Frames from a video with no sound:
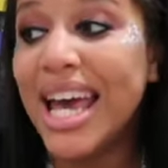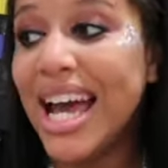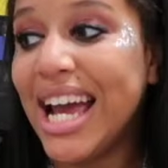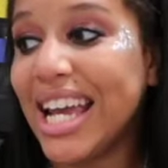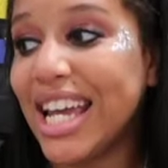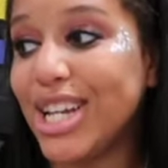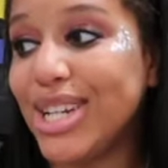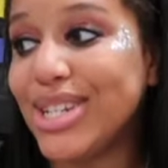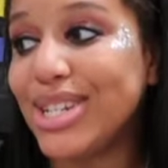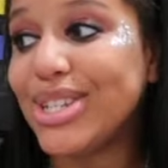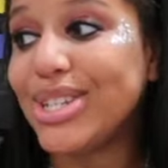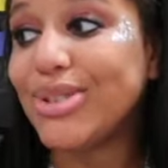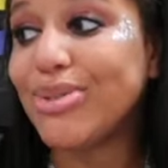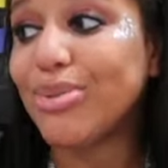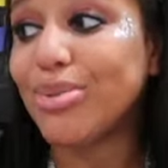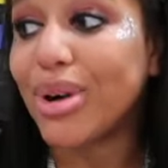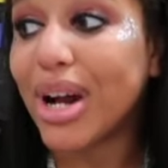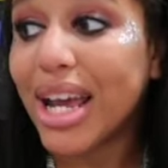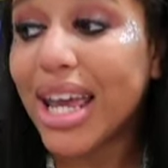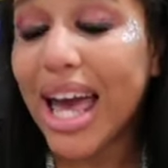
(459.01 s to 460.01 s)
And so
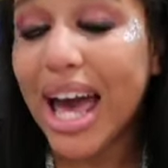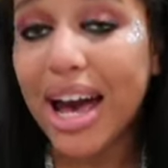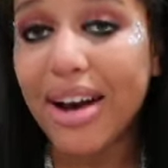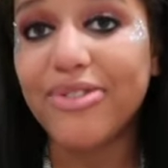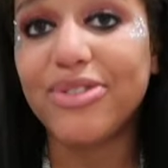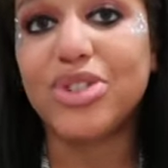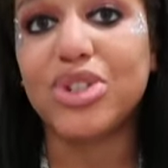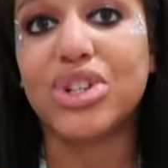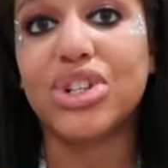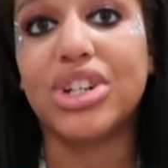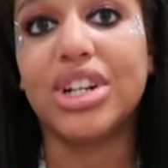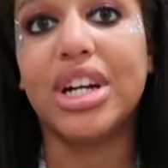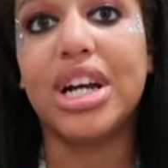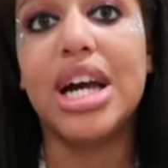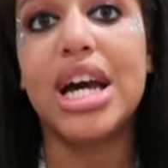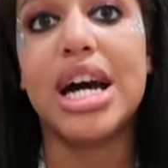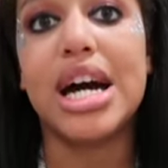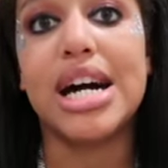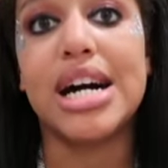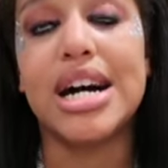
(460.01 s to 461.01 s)
right after
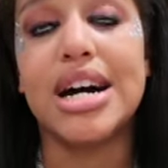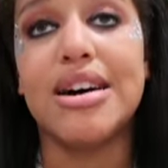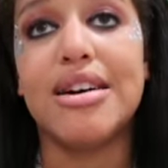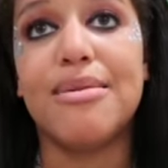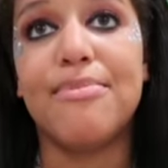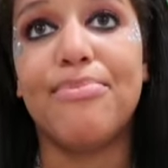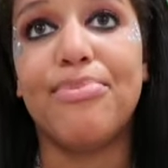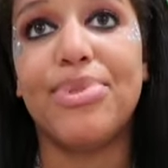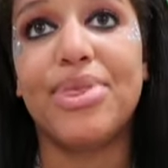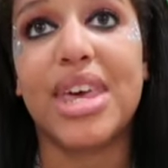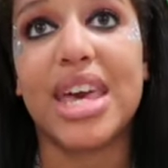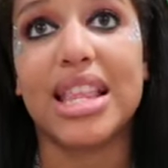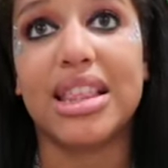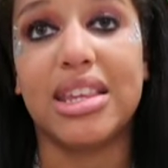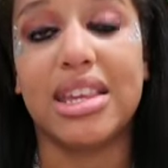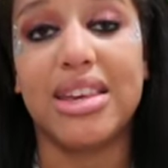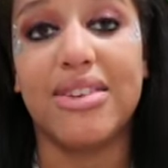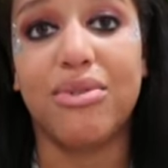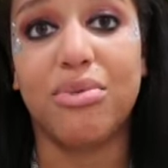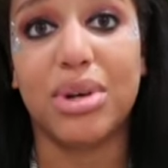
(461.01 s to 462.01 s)
they
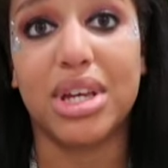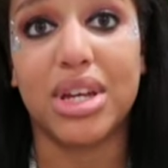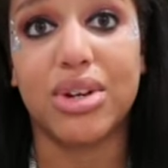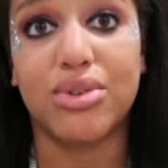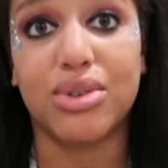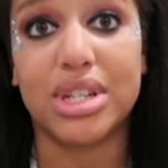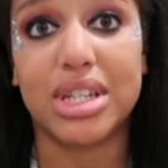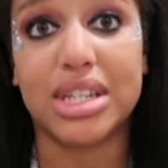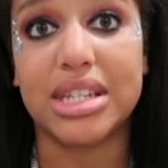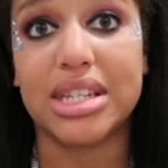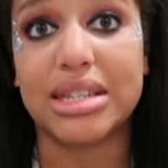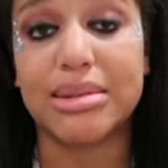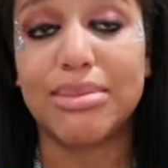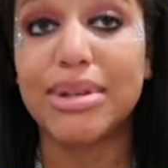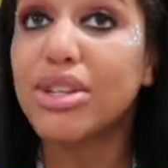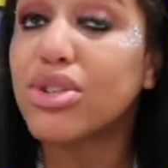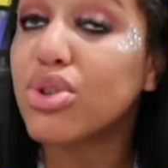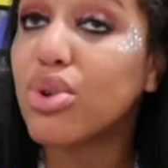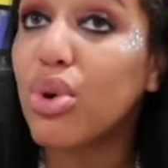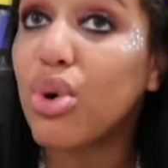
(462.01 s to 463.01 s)
leave, we go to
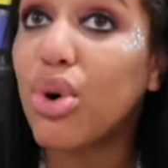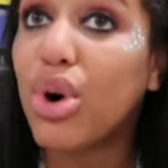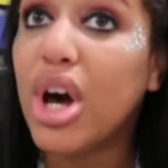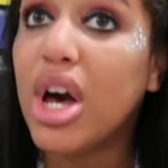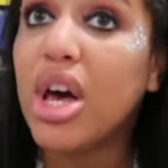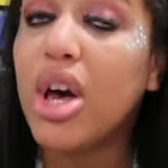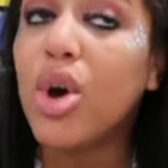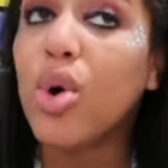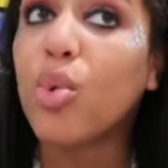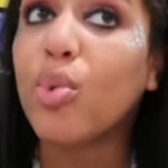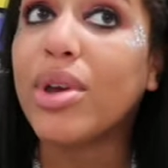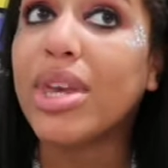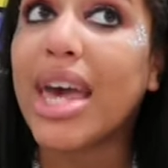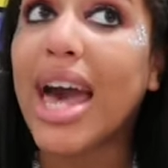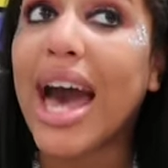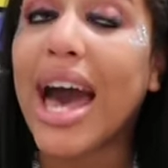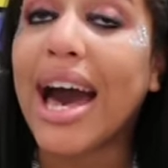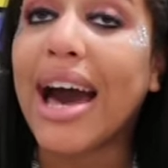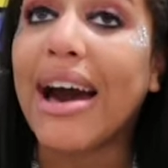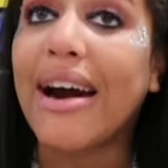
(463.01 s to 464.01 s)
dismissal, we
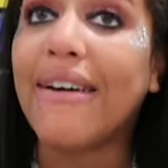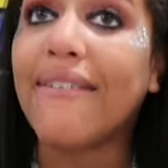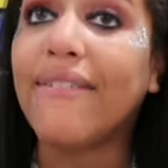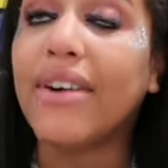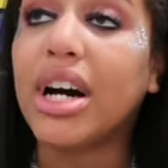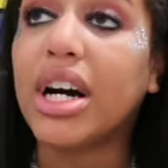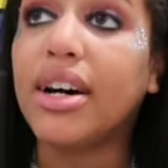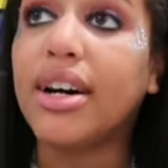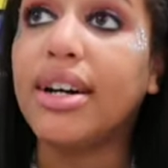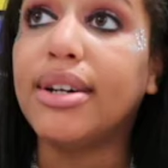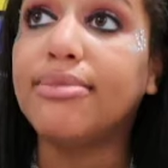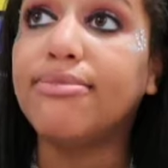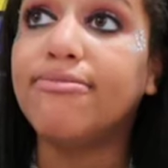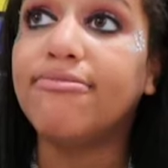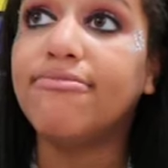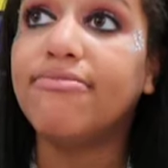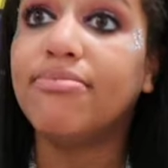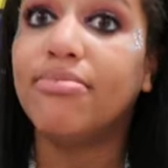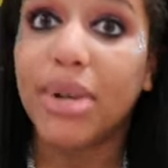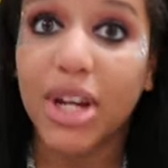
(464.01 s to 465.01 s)
have
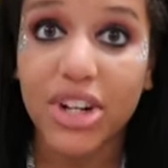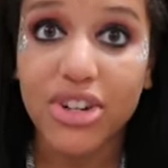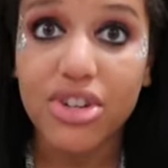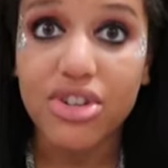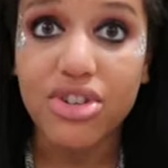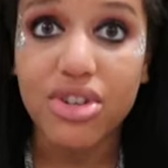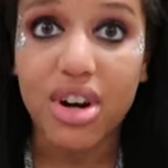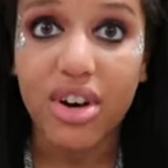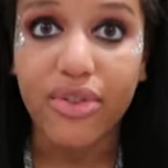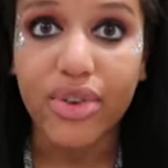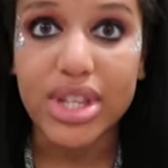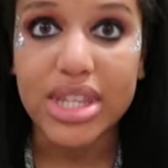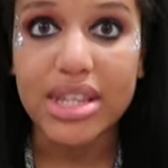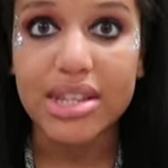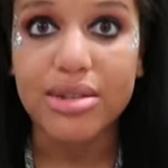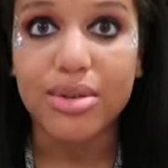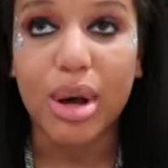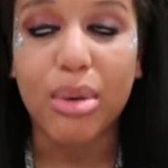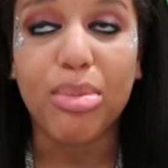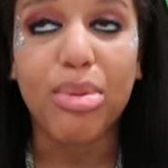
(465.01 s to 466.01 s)
parent teacher
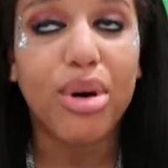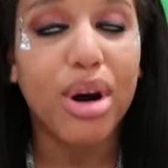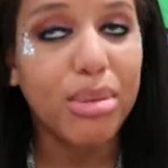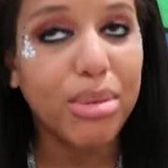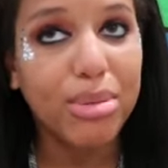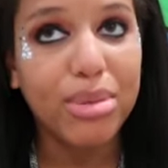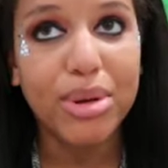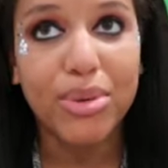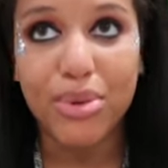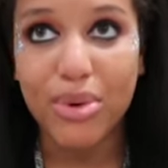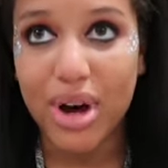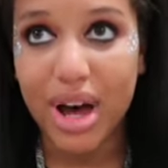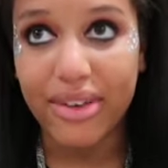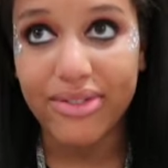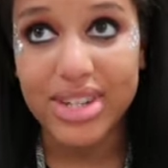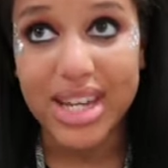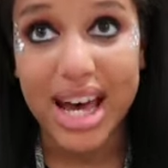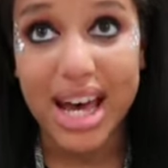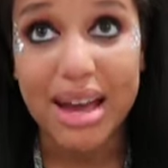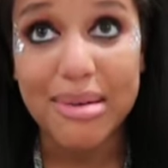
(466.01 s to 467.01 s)
conferences. So I probably won't
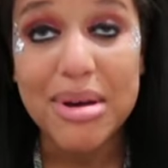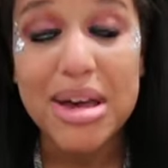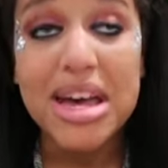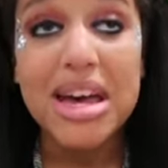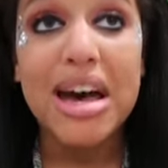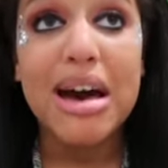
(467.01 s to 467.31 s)
have time.